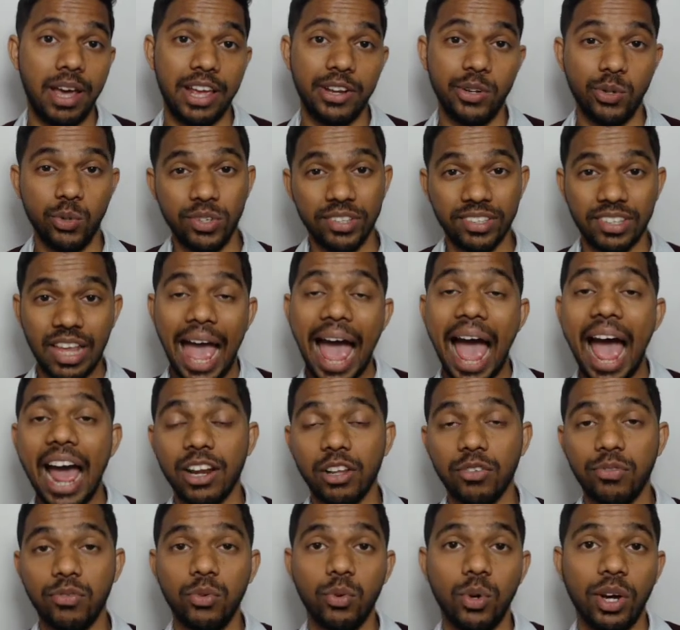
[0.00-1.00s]
and you just add
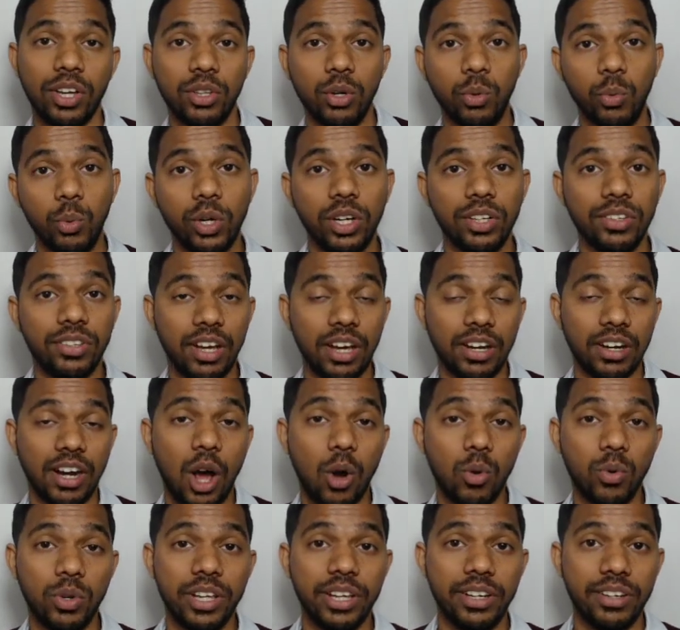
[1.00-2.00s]
a few other words
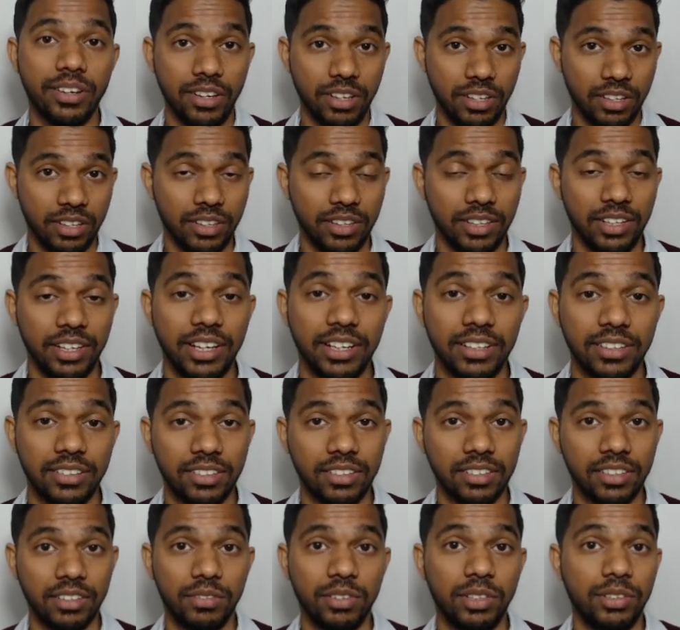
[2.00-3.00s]
around it,
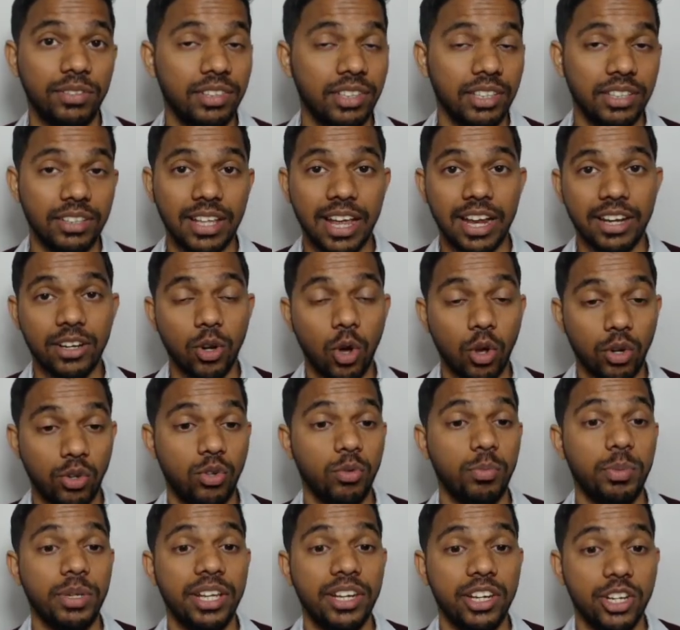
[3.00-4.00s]
we've seen that not
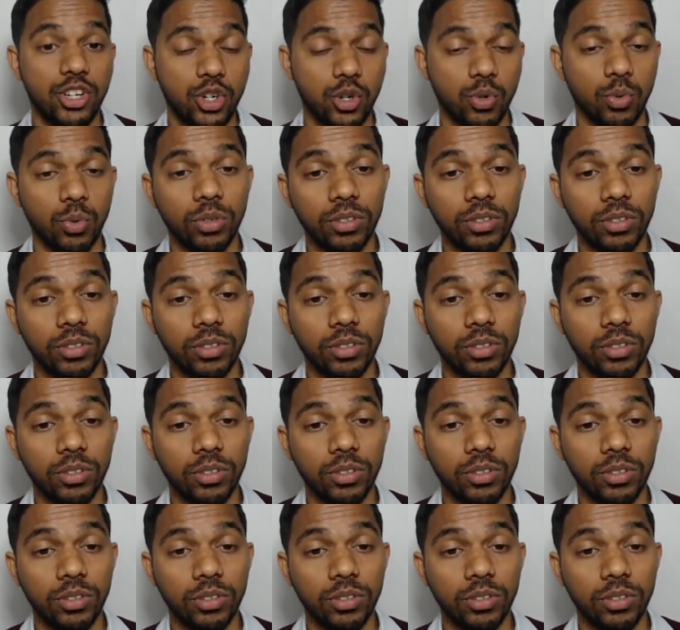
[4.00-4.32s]
to be an issue.